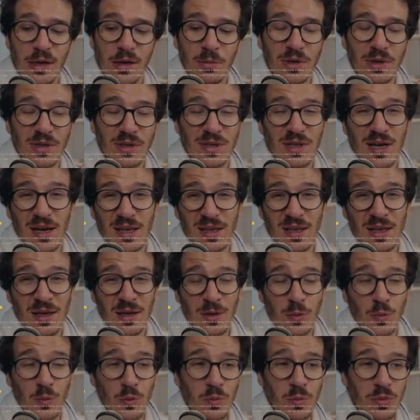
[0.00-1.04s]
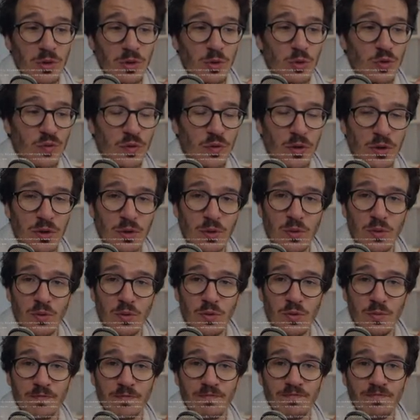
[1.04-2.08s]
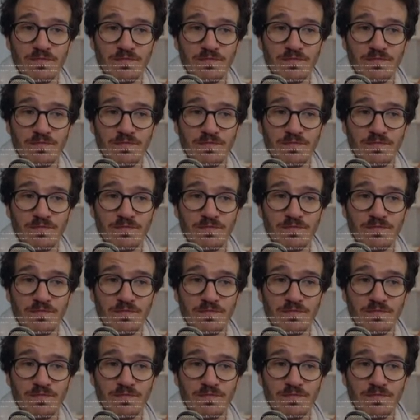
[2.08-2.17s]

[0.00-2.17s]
Because I think it would be useful to